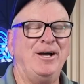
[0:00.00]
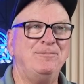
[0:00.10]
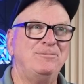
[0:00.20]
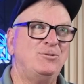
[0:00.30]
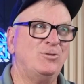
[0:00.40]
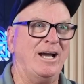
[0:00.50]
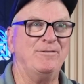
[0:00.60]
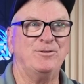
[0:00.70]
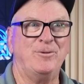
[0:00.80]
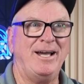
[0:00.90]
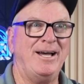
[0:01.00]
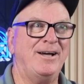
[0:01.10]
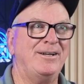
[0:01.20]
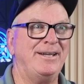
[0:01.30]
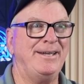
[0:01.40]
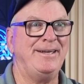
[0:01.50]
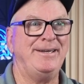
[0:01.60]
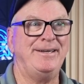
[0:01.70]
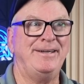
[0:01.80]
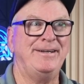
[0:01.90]
I'm driving around
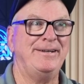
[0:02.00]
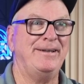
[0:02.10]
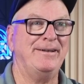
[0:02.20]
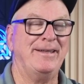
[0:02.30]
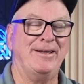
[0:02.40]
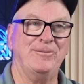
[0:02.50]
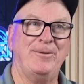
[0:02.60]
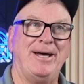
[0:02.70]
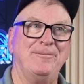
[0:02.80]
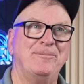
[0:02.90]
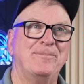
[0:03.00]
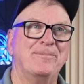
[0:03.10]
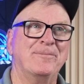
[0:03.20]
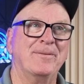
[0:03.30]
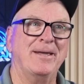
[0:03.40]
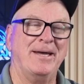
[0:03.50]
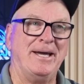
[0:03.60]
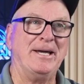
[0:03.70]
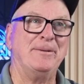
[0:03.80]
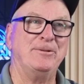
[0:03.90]
and guess what?
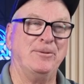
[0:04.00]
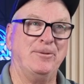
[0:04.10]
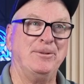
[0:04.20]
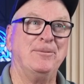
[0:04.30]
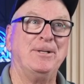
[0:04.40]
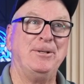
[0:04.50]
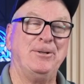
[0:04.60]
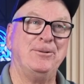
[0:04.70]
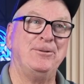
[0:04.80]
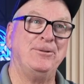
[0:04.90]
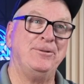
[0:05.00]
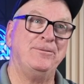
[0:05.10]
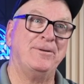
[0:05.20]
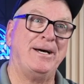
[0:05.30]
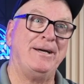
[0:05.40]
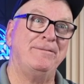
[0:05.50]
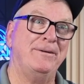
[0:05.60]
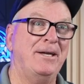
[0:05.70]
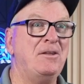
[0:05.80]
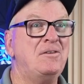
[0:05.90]
I come to
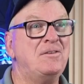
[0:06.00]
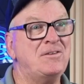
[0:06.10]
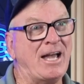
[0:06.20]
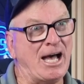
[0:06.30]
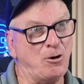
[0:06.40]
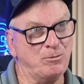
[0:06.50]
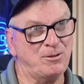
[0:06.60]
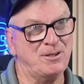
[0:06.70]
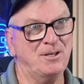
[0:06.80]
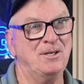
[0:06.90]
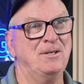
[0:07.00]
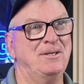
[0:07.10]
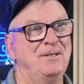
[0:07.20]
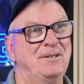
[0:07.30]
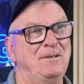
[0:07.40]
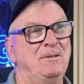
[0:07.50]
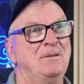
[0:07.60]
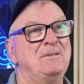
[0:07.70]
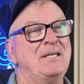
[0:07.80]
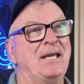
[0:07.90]
11025 South
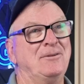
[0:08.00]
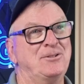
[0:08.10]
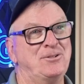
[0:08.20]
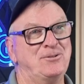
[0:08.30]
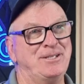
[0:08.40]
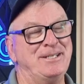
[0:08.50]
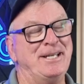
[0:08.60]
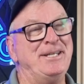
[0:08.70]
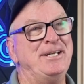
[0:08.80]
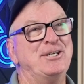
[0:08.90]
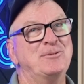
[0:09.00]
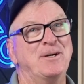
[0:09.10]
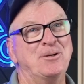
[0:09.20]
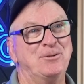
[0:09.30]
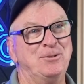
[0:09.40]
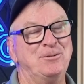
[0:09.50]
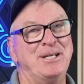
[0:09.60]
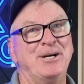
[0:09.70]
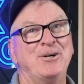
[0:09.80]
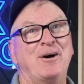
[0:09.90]
10th Street and there's my crew
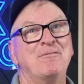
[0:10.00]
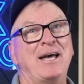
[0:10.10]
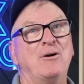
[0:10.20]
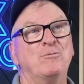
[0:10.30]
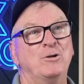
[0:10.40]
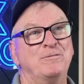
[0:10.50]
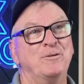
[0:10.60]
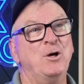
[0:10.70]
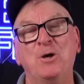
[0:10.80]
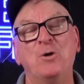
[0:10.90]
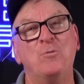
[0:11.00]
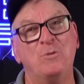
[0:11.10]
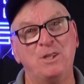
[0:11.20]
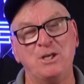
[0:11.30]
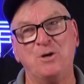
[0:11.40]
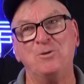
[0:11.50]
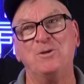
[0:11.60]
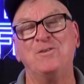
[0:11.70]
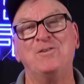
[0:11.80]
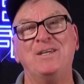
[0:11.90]
tearing off that roof with the
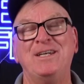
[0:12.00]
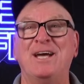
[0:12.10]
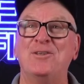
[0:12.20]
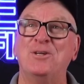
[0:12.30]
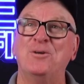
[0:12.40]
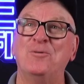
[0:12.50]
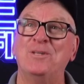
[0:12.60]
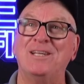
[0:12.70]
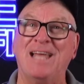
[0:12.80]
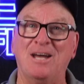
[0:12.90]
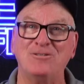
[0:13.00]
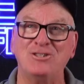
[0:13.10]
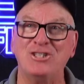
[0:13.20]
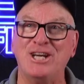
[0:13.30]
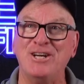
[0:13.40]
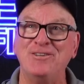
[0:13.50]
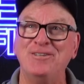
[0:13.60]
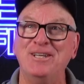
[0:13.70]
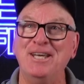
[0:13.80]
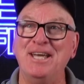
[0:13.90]
owner sitting out there with a lounge chair,
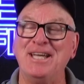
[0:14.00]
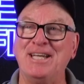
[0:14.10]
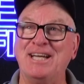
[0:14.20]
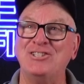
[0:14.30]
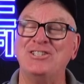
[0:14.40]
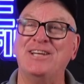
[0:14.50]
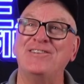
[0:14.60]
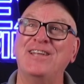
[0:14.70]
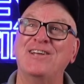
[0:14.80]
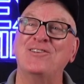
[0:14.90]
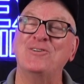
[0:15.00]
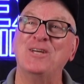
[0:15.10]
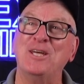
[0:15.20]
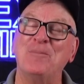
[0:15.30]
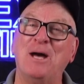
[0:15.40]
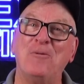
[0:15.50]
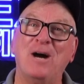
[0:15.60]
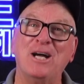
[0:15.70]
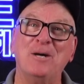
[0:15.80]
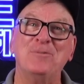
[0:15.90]
a nice chest next to him. I
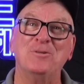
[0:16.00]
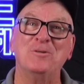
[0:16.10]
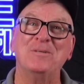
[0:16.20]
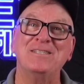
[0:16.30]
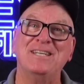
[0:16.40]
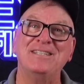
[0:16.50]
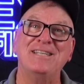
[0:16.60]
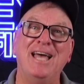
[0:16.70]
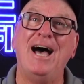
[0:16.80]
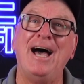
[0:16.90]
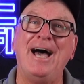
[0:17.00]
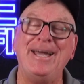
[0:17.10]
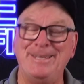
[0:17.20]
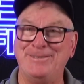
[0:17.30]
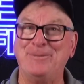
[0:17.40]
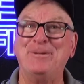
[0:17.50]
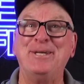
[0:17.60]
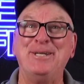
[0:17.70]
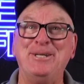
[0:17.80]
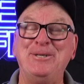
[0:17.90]
walk up to him, he says, I guess I'm
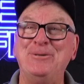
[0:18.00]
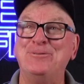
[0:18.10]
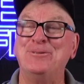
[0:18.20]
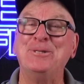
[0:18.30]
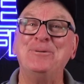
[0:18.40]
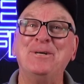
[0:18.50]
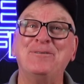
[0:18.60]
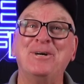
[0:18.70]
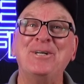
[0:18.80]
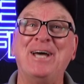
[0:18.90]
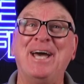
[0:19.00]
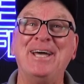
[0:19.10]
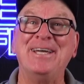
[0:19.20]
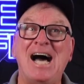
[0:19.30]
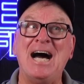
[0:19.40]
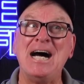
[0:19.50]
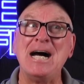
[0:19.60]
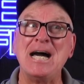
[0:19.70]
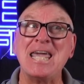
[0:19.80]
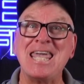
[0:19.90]
getting a new free roof, aren't I?
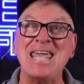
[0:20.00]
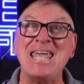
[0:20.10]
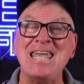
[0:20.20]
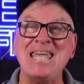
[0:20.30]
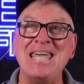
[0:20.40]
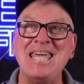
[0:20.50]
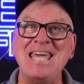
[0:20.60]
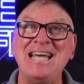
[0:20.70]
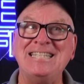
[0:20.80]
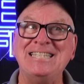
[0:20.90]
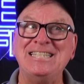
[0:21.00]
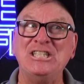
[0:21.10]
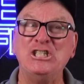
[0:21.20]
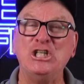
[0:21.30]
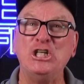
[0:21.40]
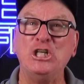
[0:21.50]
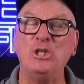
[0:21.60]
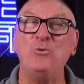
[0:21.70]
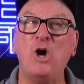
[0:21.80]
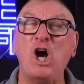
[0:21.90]
Yes, sir,
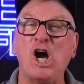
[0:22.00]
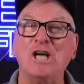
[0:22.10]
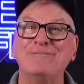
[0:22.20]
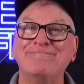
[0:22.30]
you are.